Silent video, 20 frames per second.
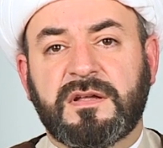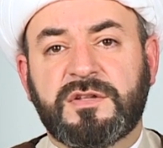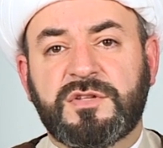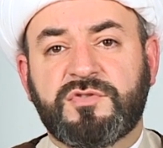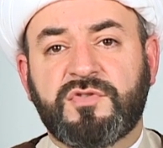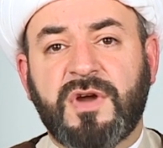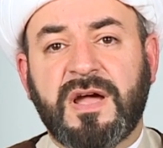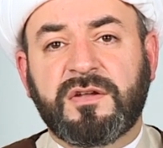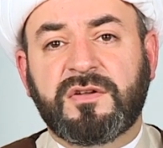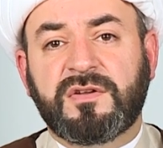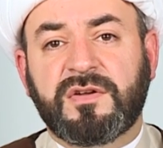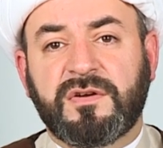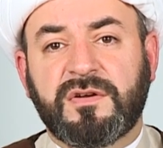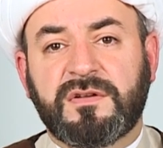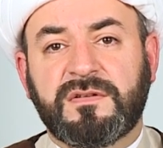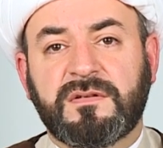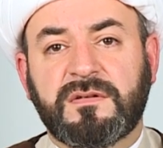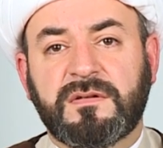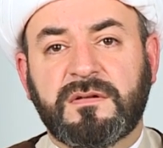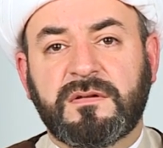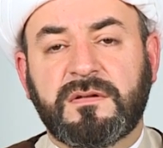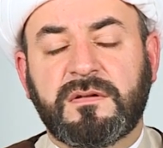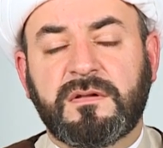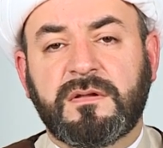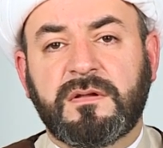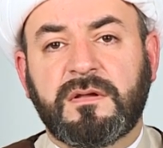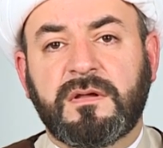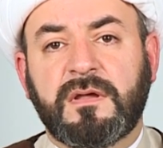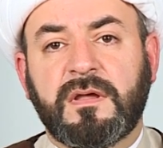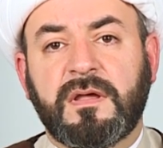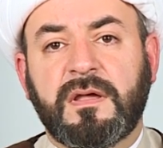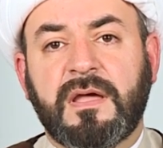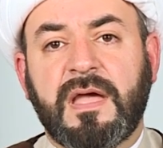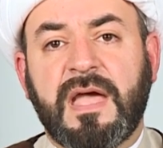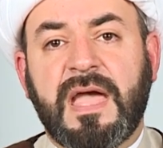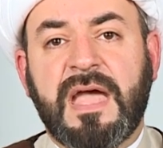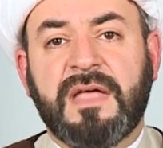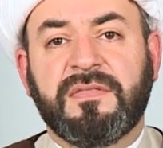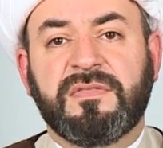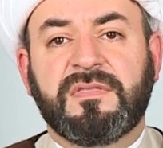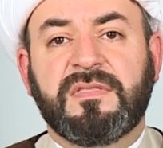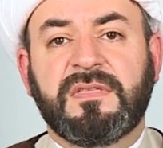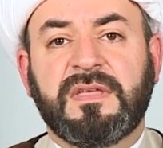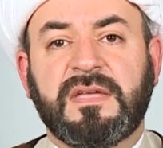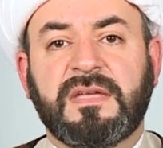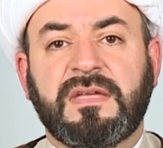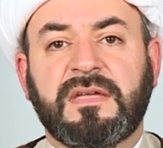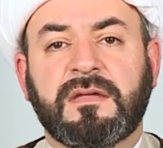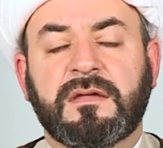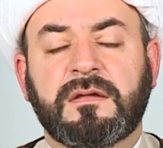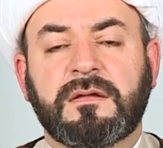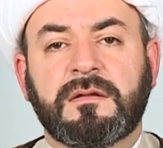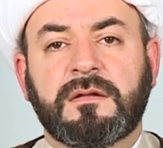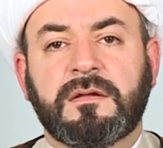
drunkard and the